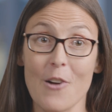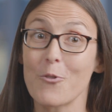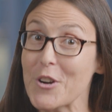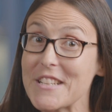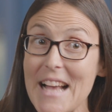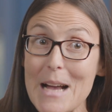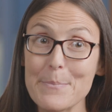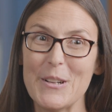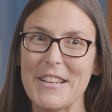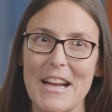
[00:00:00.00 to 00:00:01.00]
For
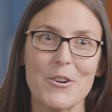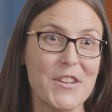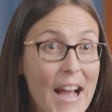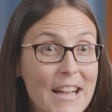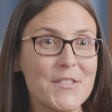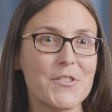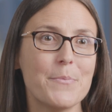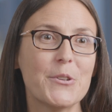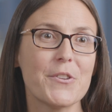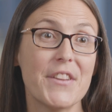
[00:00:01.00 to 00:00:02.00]
example, in our Cancer
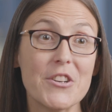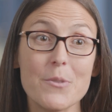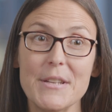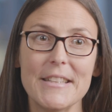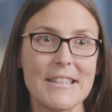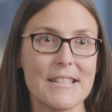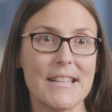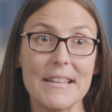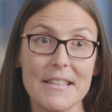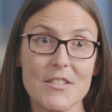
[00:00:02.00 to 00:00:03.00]
Immunotherapy Data
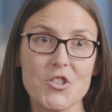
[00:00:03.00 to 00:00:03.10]
Science